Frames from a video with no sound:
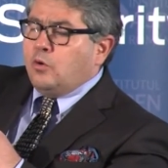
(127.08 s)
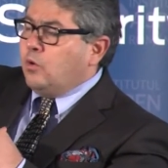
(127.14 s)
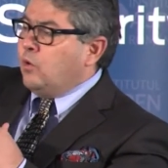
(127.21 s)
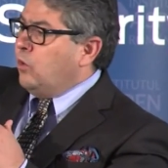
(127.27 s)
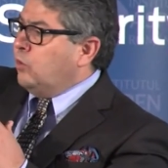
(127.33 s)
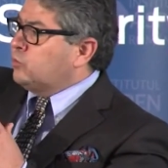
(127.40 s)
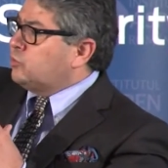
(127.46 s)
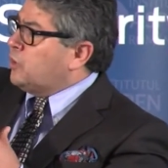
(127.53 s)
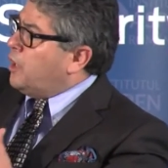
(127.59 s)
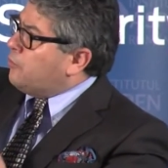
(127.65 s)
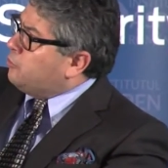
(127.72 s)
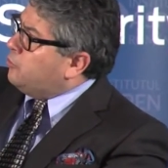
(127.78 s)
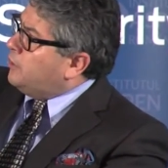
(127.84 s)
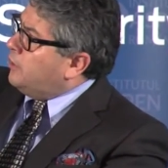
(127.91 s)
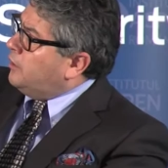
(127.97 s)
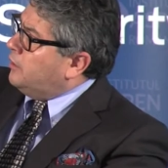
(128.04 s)
also how
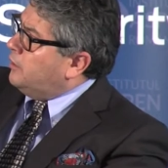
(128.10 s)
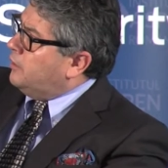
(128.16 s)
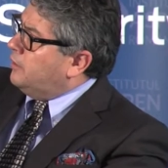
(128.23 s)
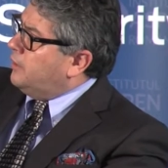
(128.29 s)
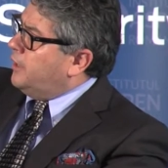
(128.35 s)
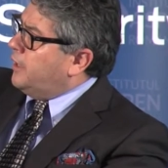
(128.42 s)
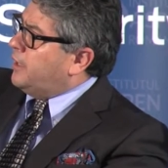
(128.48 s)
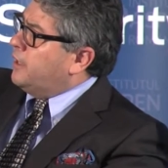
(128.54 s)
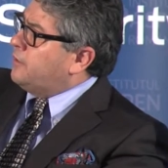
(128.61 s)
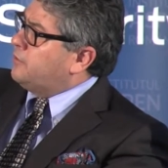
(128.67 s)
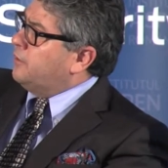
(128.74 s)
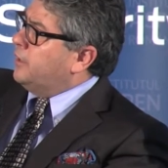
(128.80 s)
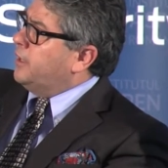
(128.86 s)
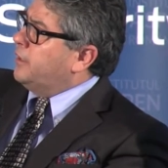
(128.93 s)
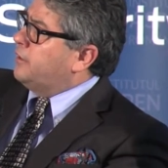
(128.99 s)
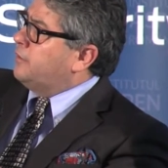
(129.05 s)
to deal a country
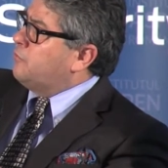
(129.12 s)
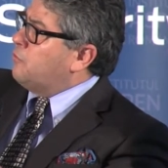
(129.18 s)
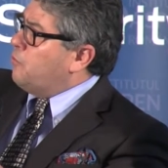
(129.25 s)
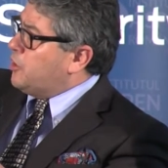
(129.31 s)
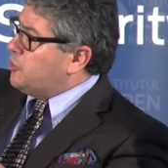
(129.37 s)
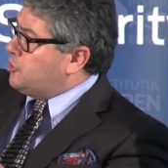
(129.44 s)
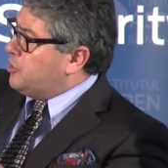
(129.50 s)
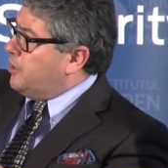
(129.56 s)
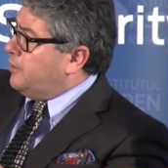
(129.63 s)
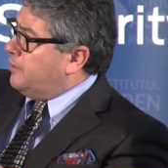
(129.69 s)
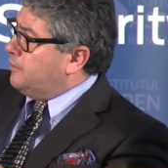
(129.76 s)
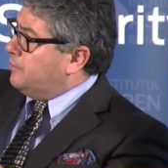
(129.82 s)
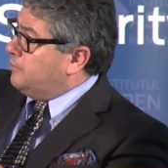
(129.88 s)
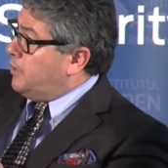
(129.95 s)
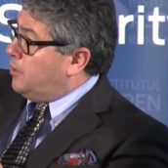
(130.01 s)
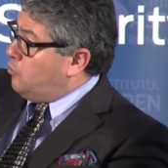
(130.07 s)
like Russia
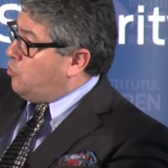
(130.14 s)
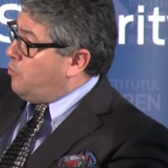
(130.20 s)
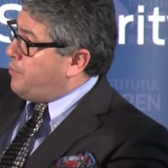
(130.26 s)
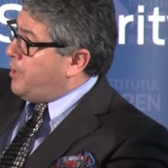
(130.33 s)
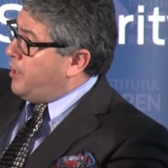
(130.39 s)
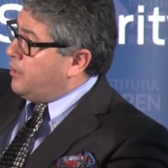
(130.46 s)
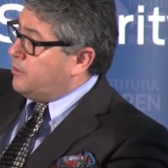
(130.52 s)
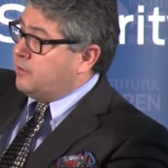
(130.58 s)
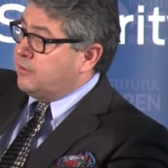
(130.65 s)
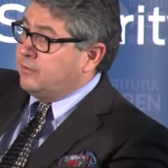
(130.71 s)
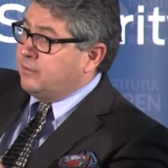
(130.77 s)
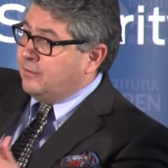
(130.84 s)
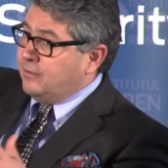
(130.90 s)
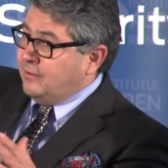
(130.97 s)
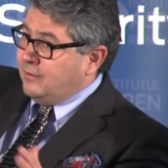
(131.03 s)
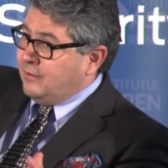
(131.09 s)
and OPEC,
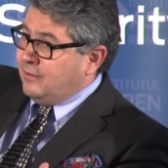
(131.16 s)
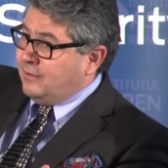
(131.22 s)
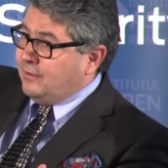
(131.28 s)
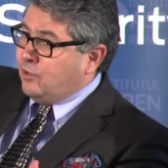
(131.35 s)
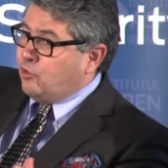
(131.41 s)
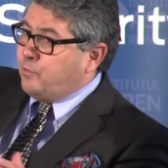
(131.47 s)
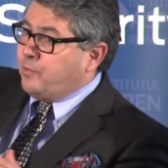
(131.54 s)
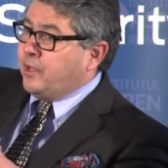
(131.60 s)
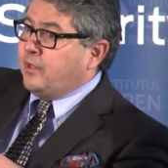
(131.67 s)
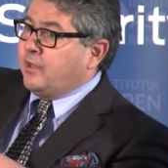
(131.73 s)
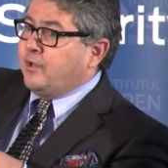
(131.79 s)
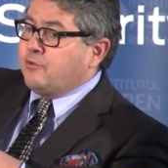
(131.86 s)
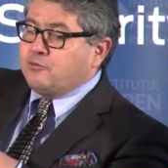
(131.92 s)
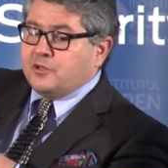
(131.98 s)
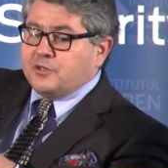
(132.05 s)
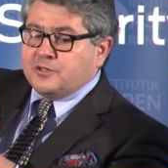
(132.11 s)
non-OPEC
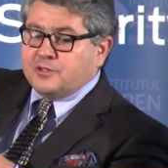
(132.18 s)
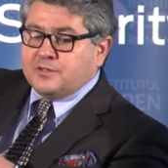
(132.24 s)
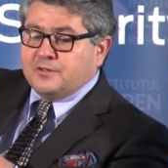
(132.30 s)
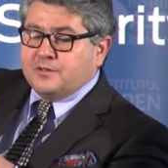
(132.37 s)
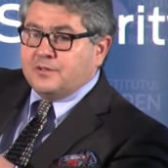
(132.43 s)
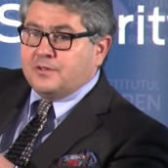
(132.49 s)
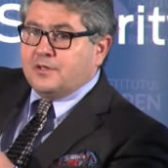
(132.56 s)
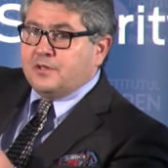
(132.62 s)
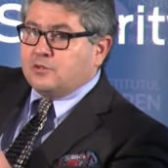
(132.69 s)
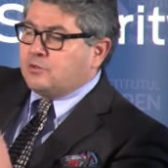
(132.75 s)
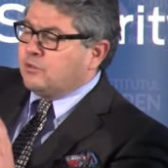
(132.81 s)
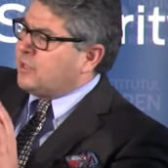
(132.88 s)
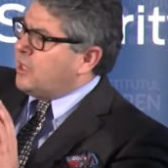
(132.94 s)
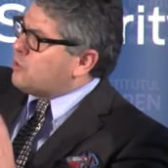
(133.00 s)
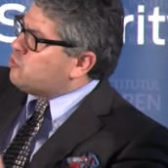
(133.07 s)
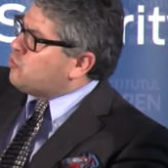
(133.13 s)
countries. So
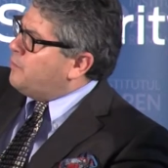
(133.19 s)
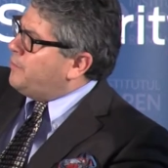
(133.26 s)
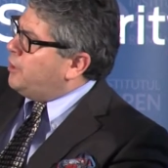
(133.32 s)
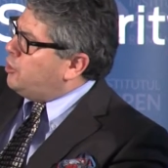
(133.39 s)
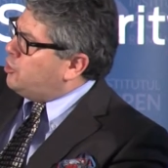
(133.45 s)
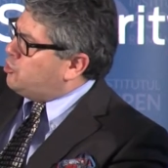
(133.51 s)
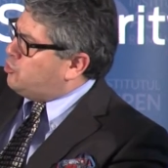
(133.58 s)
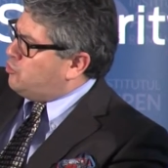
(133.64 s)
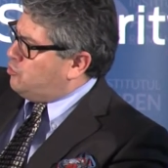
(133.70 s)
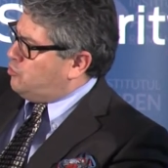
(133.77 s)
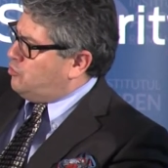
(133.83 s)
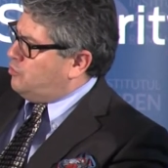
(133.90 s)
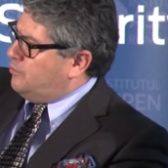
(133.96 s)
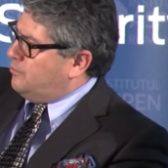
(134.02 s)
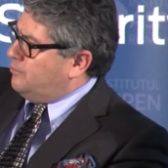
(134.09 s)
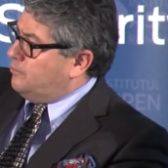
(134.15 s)
there are so many
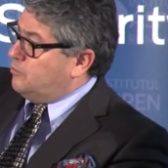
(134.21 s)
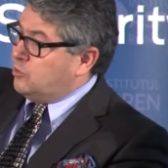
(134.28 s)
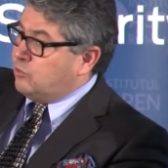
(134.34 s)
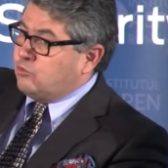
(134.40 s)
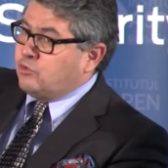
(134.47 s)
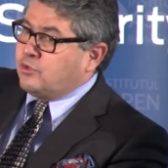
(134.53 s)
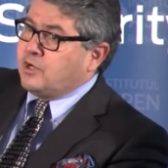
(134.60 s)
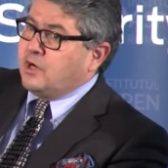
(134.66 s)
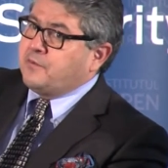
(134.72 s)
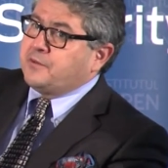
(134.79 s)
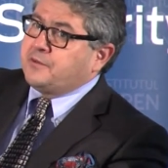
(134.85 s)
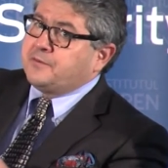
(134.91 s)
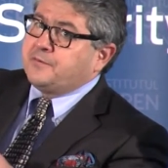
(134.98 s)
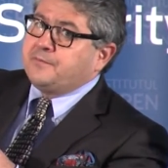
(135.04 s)
issues to cover.